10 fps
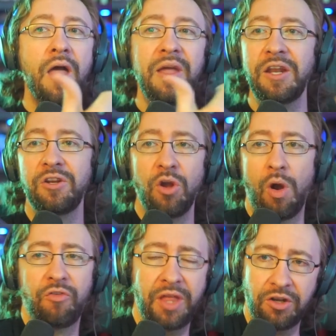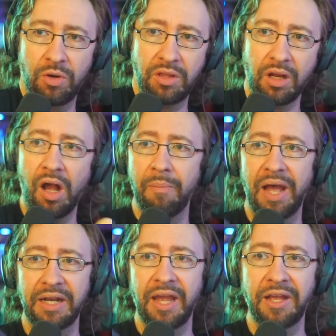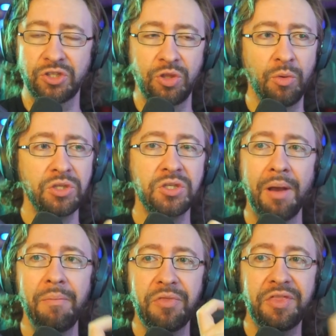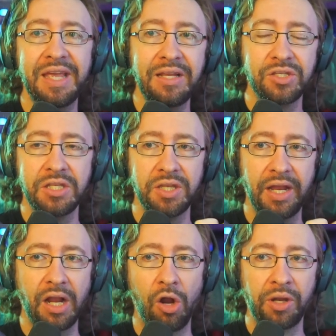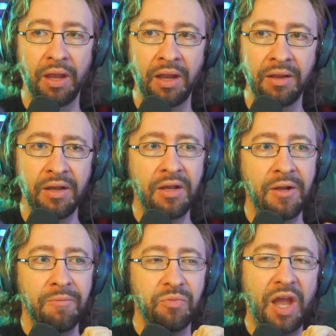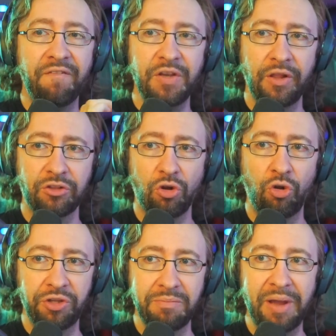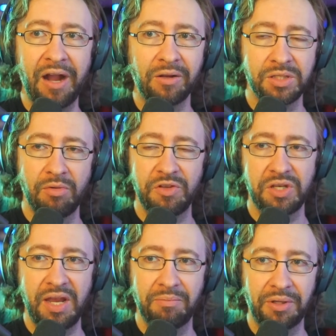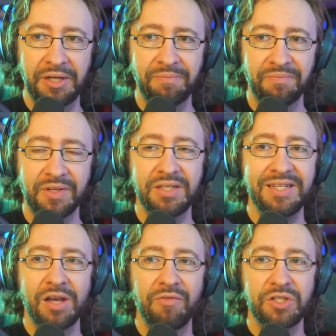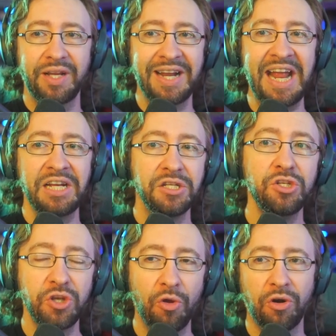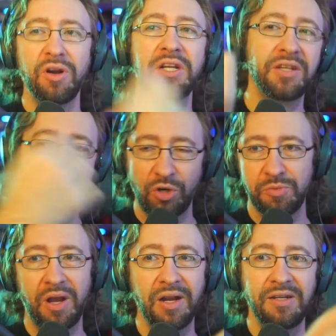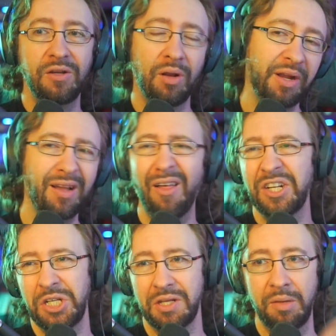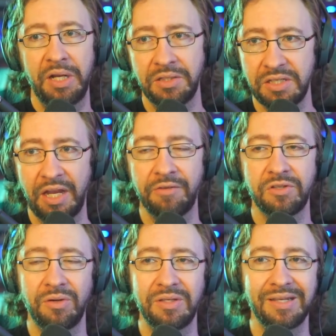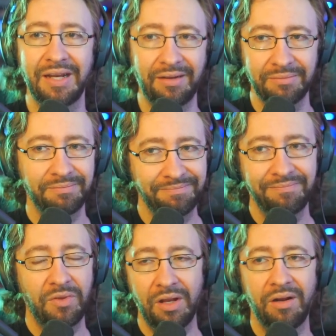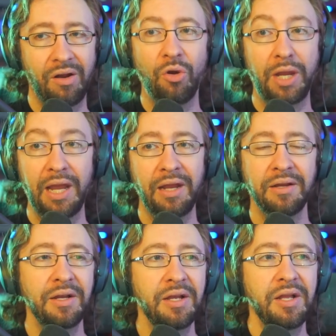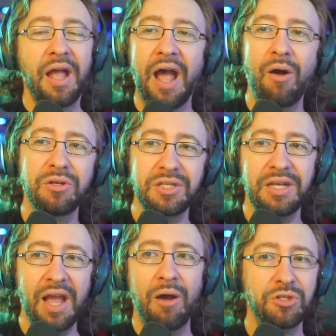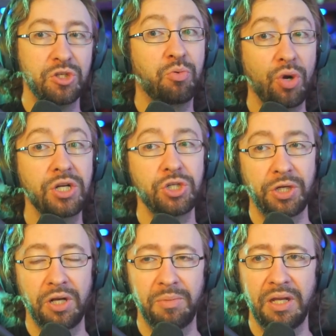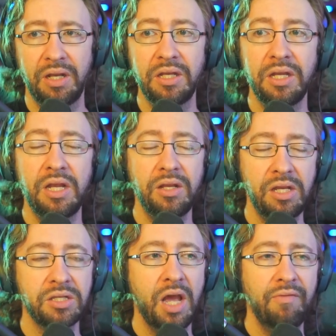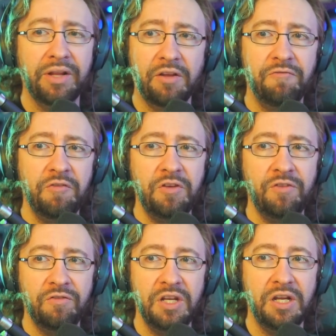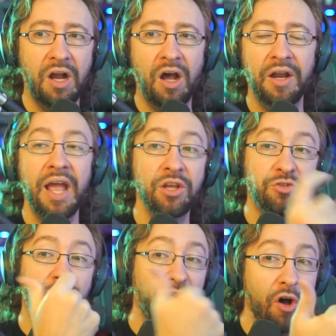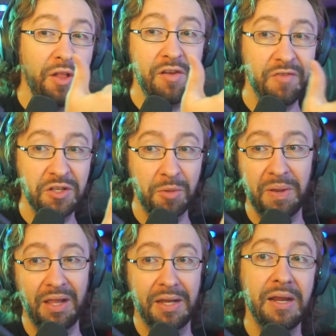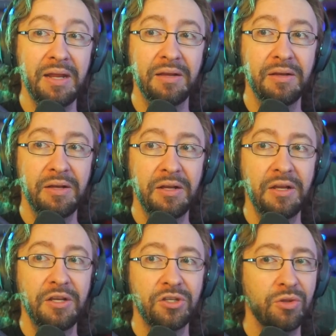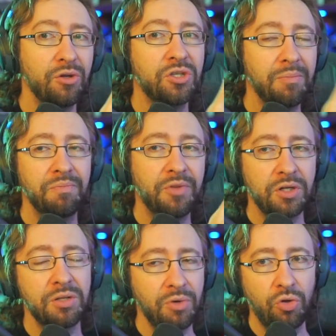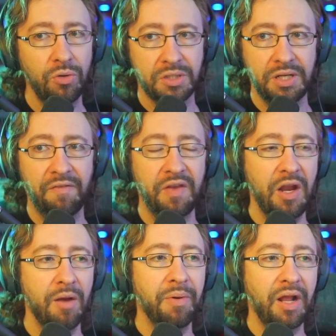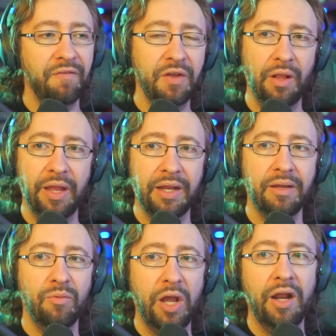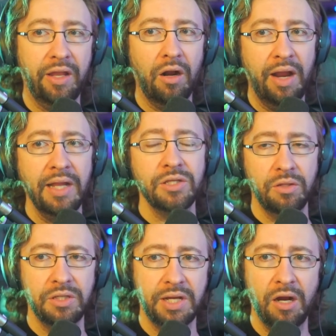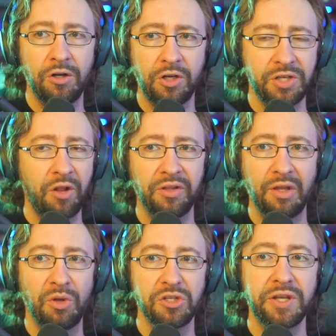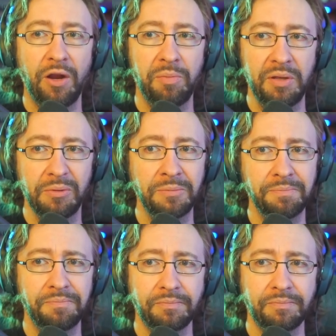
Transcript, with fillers: And they didn't go over that during the Kombat Kast. So there was some things that's like, okay, I feel like they're holding back on some of his gameplay because he's obviously like an anti-zoner and he teleports behind you. And I'm like, oh, that shit's going to be unsafe. So it's like, you know, okay, how is he, how is his pressure going to be? And he, he, he's kind of like a 50-50 god, has full invisibility. So there's some, there's some cool stuff here, but I feel like we got to get our hands on this character because I don't think they want to scare people.